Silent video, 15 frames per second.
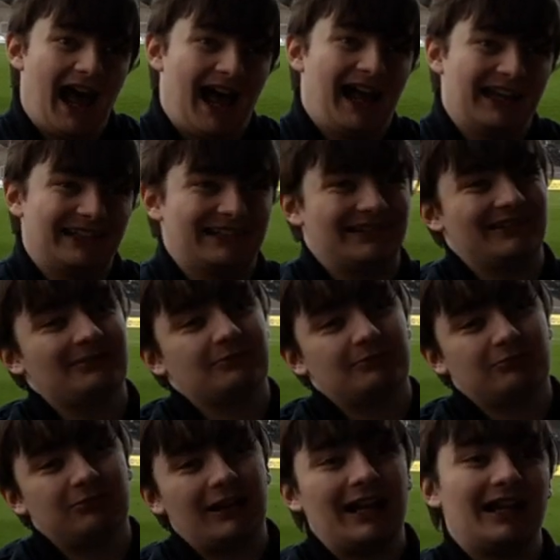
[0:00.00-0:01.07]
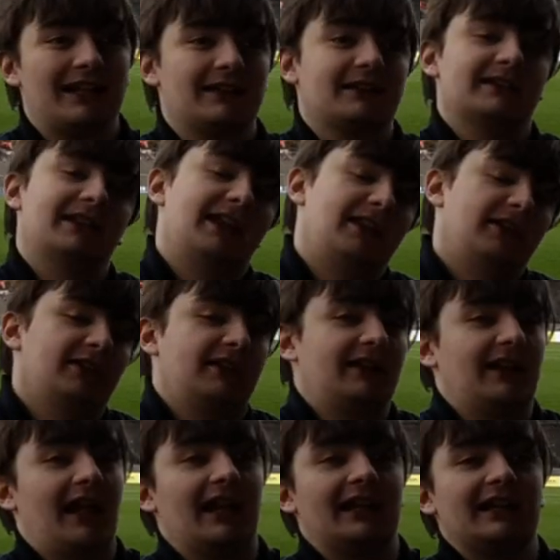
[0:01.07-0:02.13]
And, well, let's
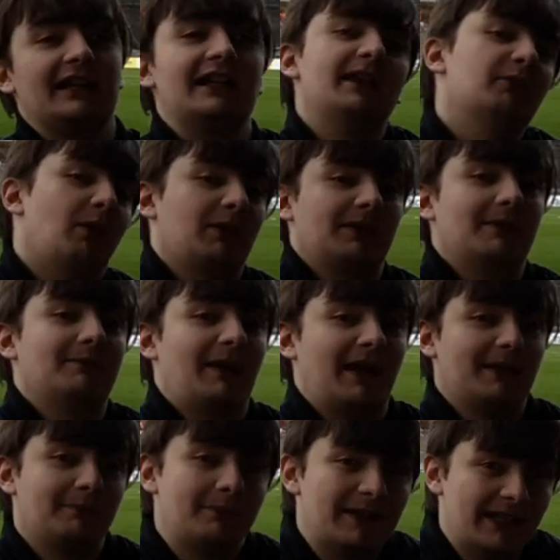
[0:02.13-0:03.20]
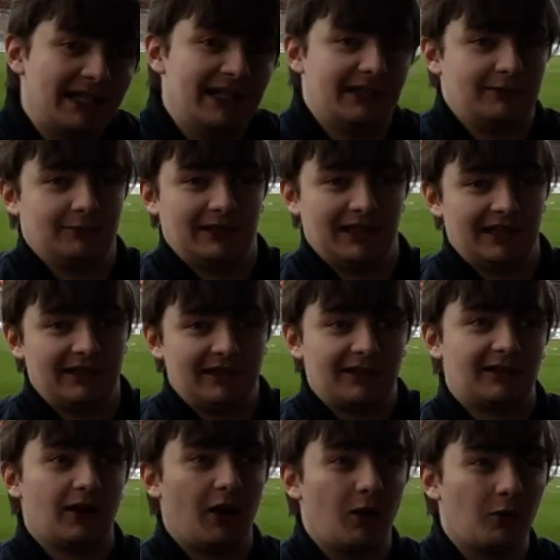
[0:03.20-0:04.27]
just say he wasn't best pleased with it,
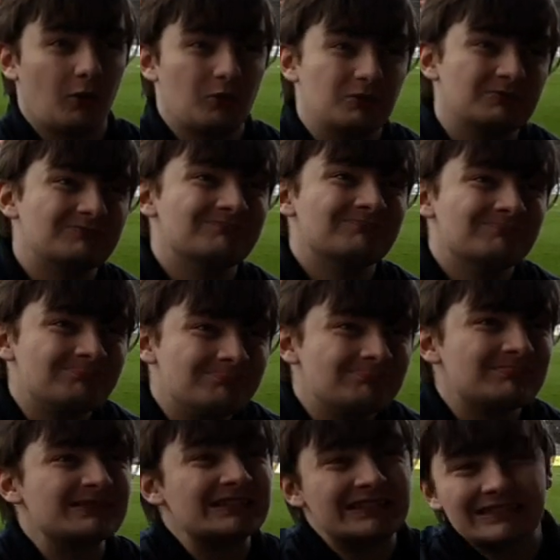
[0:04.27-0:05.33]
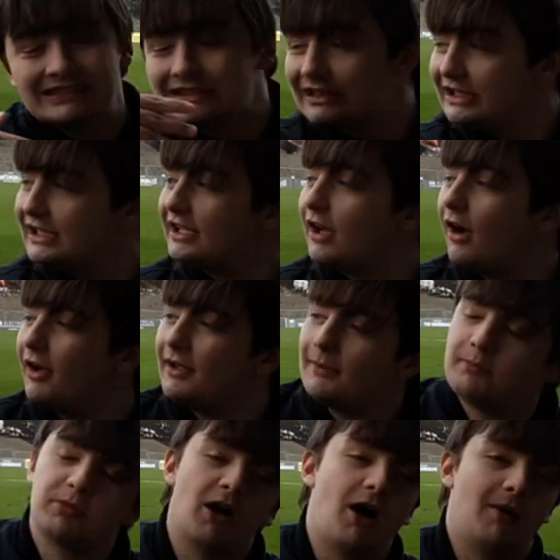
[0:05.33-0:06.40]
so he kind
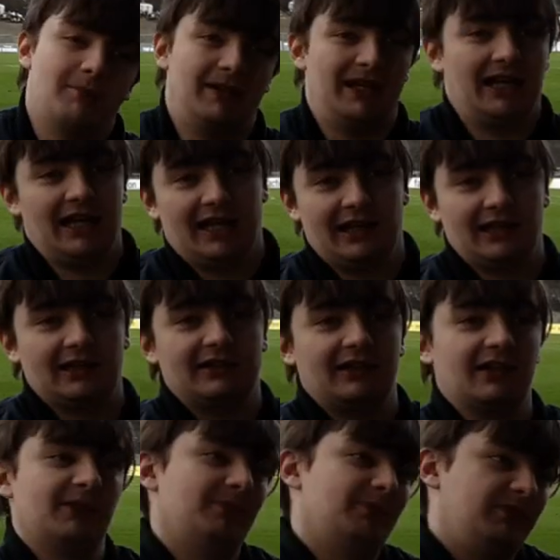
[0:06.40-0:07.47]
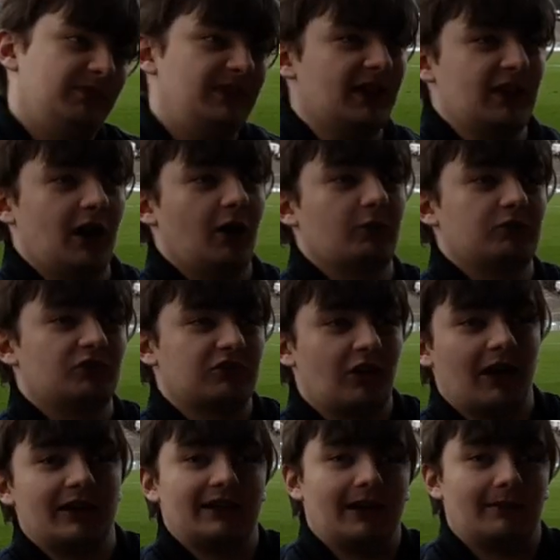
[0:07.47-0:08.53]
of brought me here to, you know,
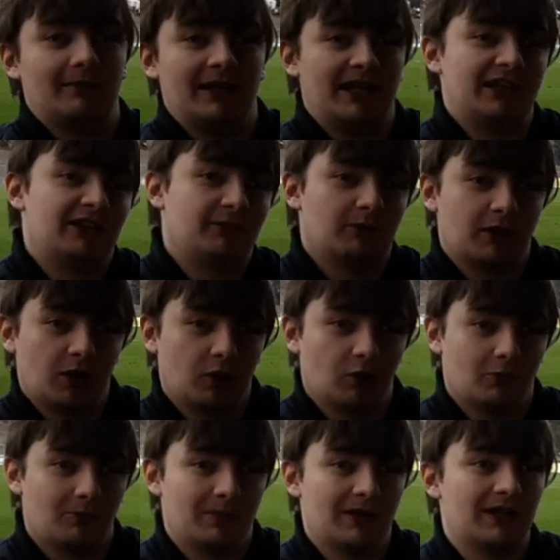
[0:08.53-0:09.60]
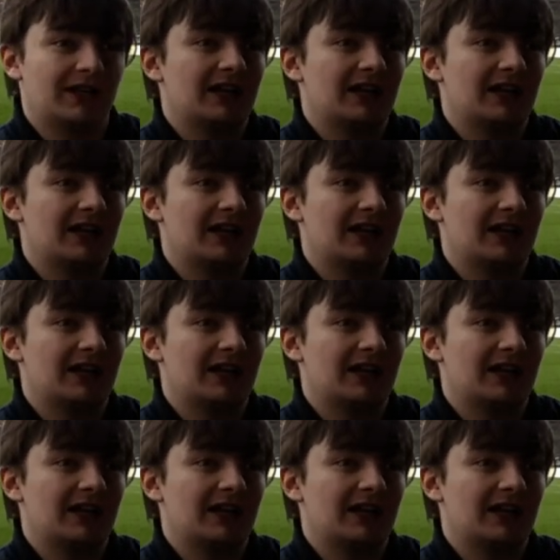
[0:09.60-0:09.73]
try and get me into a club.